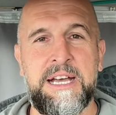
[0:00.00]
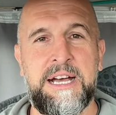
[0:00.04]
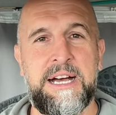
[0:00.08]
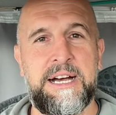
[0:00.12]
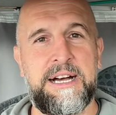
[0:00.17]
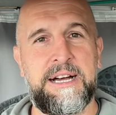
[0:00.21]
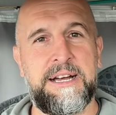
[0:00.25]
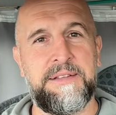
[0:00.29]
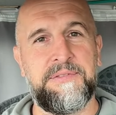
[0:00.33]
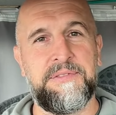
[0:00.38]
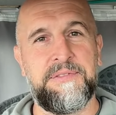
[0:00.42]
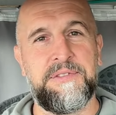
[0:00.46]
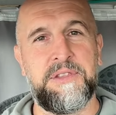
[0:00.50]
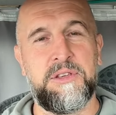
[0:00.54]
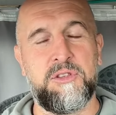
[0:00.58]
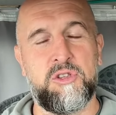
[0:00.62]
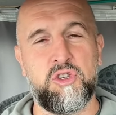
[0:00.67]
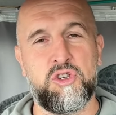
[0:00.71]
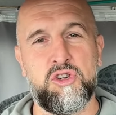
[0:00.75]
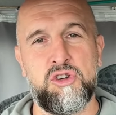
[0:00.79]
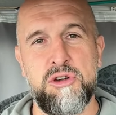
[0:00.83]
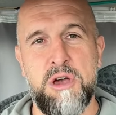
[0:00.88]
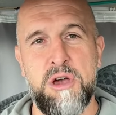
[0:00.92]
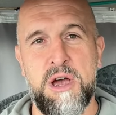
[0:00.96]
The
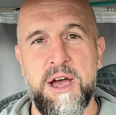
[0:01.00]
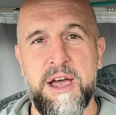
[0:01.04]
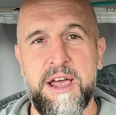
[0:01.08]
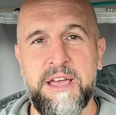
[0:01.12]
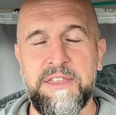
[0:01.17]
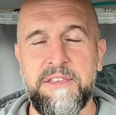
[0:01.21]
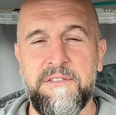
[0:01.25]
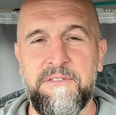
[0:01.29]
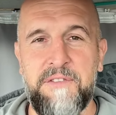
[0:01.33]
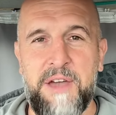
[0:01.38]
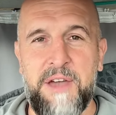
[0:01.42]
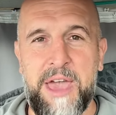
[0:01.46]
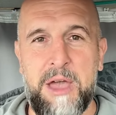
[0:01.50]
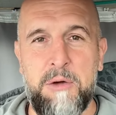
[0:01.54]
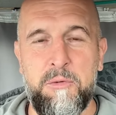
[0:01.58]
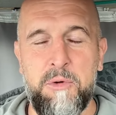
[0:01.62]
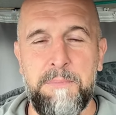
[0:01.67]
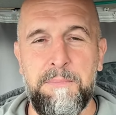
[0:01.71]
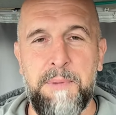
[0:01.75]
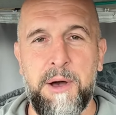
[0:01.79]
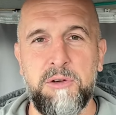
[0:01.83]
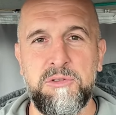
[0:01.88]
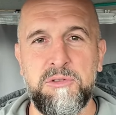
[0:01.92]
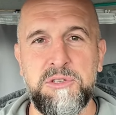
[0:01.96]
try, the
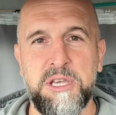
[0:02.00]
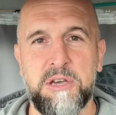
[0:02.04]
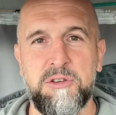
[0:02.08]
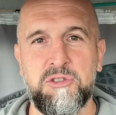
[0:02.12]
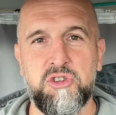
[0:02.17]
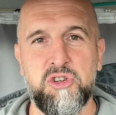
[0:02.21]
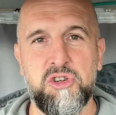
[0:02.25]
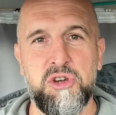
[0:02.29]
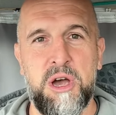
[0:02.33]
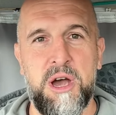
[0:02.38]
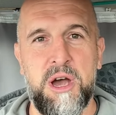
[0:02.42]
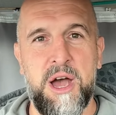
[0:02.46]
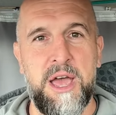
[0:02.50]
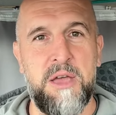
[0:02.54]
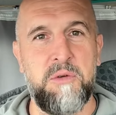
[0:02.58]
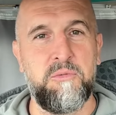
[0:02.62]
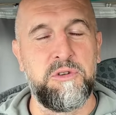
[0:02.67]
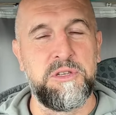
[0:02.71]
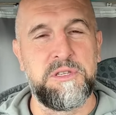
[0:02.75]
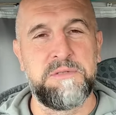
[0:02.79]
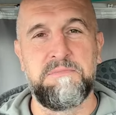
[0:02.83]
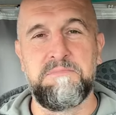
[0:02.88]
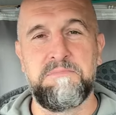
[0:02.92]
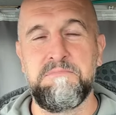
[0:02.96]
Feawaboso try,
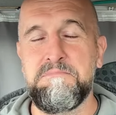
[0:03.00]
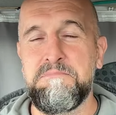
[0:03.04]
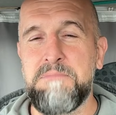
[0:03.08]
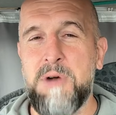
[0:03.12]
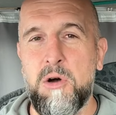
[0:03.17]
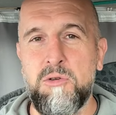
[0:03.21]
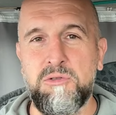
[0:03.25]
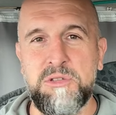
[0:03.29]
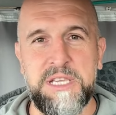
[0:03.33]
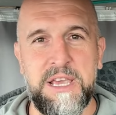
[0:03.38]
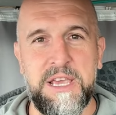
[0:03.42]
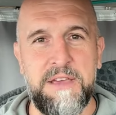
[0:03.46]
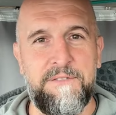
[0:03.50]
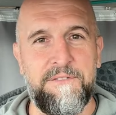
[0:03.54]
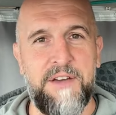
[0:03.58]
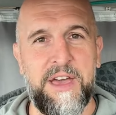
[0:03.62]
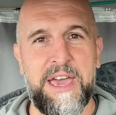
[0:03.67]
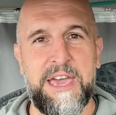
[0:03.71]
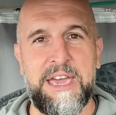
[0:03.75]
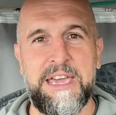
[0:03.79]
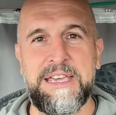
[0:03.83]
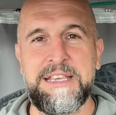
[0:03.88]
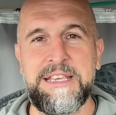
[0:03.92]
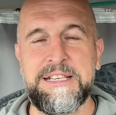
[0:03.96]
was
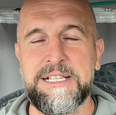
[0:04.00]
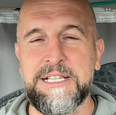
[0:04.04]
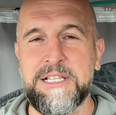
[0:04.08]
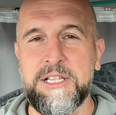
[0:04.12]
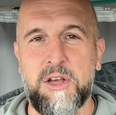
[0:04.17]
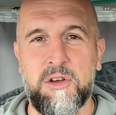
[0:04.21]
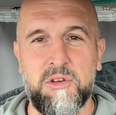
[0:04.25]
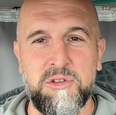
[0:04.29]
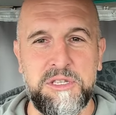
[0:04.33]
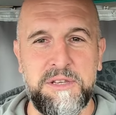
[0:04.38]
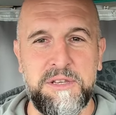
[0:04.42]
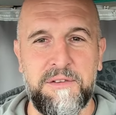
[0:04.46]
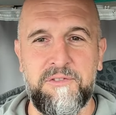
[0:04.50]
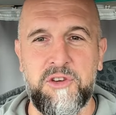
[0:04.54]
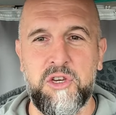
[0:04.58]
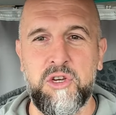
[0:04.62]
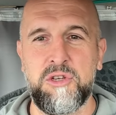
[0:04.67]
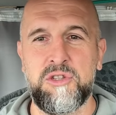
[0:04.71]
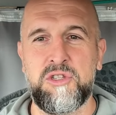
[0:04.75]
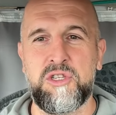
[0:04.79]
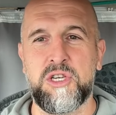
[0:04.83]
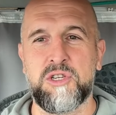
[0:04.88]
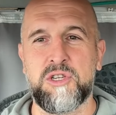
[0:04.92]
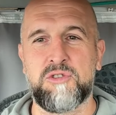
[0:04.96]
multi-phase. Lots of
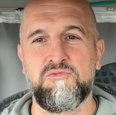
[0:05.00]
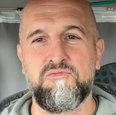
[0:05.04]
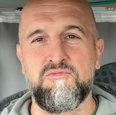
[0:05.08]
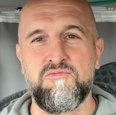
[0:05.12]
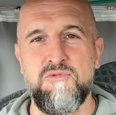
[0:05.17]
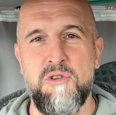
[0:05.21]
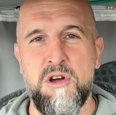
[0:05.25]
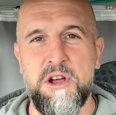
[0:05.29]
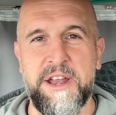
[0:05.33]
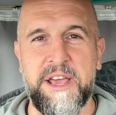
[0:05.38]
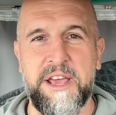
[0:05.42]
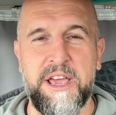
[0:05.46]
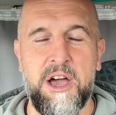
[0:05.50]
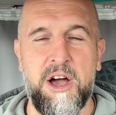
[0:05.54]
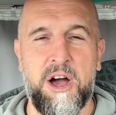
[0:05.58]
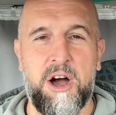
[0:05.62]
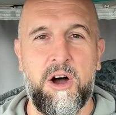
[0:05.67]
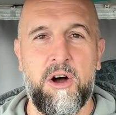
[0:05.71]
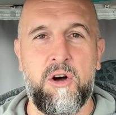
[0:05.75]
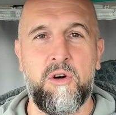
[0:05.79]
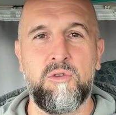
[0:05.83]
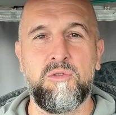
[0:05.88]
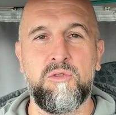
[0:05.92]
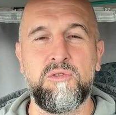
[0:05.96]
good just running at
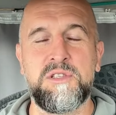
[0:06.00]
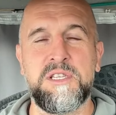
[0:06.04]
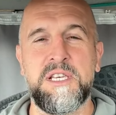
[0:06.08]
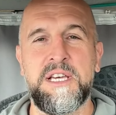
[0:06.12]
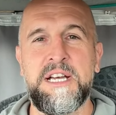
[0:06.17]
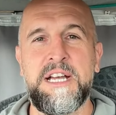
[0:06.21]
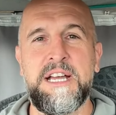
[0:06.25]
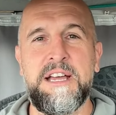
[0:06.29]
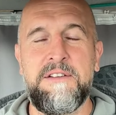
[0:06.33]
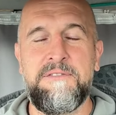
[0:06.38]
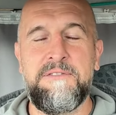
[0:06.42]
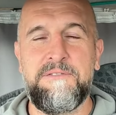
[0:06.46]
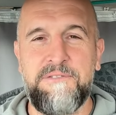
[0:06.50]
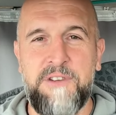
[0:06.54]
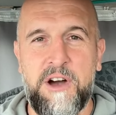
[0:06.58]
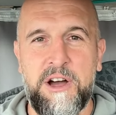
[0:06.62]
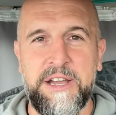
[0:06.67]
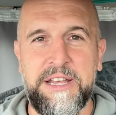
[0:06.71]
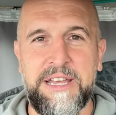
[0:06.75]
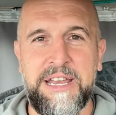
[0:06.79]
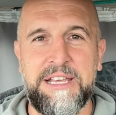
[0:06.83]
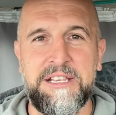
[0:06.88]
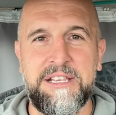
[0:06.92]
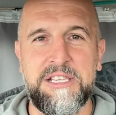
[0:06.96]
holes,
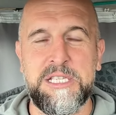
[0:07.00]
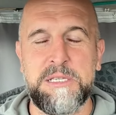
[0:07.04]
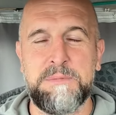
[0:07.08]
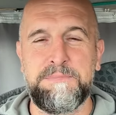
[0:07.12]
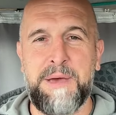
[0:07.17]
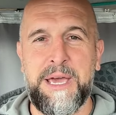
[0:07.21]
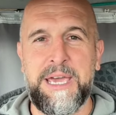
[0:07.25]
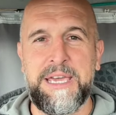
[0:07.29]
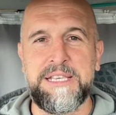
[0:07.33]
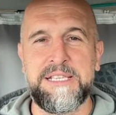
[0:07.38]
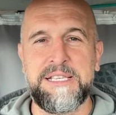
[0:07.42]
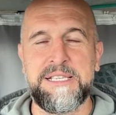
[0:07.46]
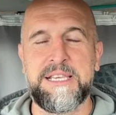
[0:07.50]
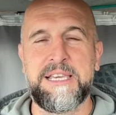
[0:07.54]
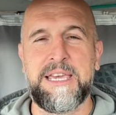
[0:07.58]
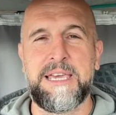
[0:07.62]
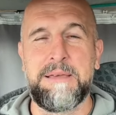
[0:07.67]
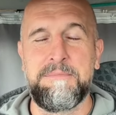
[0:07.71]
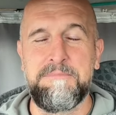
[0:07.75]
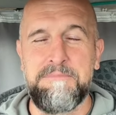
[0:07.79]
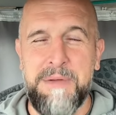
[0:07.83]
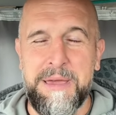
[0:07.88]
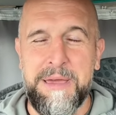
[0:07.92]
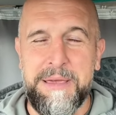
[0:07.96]
finding space,
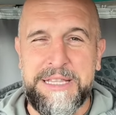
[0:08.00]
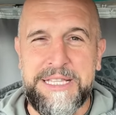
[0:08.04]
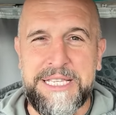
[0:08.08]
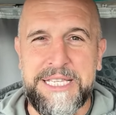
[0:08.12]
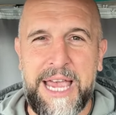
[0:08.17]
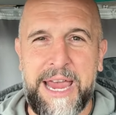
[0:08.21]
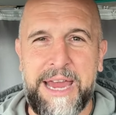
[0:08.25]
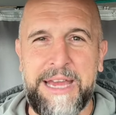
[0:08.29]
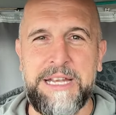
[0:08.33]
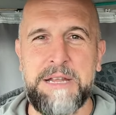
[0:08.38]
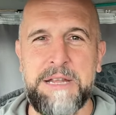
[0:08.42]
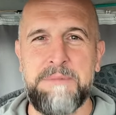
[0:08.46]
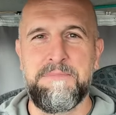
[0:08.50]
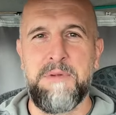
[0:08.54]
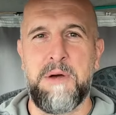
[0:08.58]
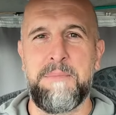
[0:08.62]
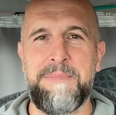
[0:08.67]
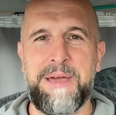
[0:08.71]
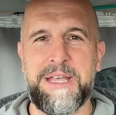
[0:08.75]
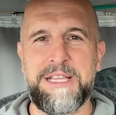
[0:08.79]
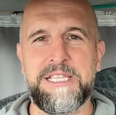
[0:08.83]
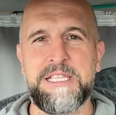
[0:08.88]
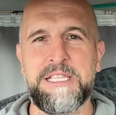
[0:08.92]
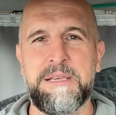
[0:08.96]
maintaining
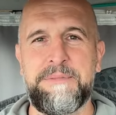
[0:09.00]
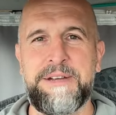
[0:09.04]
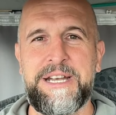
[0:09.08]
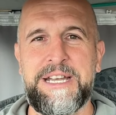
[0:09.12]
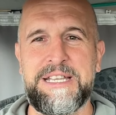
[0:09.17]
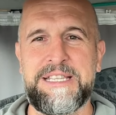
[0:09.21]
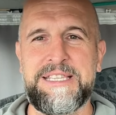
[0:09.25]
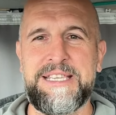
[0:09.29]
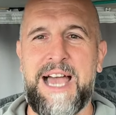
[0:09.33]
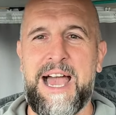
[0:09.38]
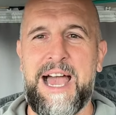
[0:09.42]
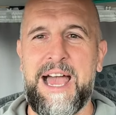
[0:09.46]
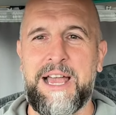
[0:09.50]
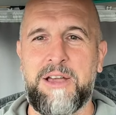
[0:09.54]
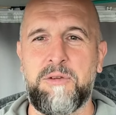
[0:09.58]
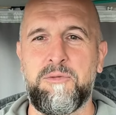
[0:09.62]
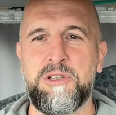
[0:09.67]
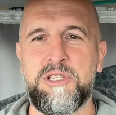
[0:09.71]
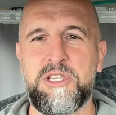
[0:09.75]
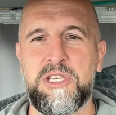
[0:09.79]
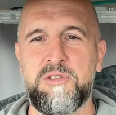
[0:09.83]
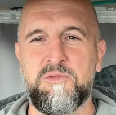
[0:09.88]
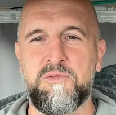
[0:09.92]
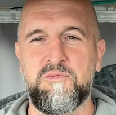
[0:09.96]
momentum in attack,
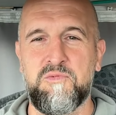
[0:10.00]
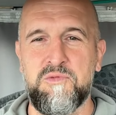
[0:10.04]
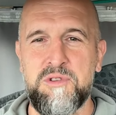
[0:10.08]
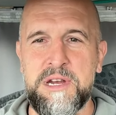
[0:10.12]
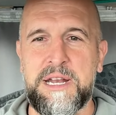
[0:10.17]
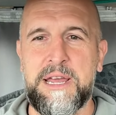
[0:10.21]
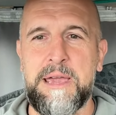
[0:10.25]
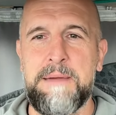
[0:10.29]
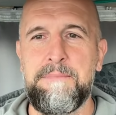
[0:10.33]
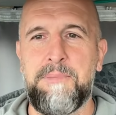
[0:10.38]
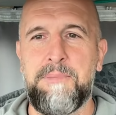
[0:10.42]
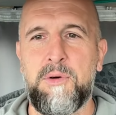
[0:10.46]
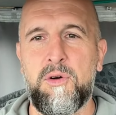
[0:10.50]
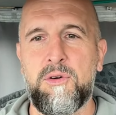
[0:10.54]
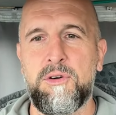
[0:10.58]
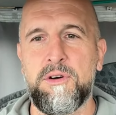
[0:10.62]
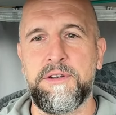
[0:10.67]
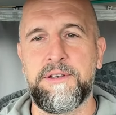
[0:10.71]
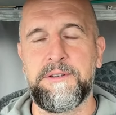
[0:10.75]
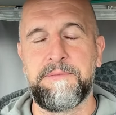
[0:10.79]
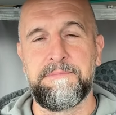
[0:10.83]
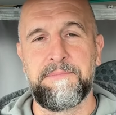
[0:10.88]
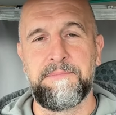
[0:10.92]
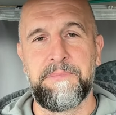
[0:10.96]
which is really
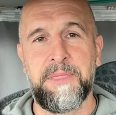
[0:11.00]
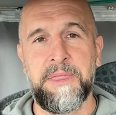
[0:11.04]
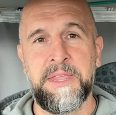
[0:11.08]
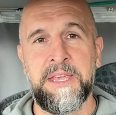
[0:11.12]
important.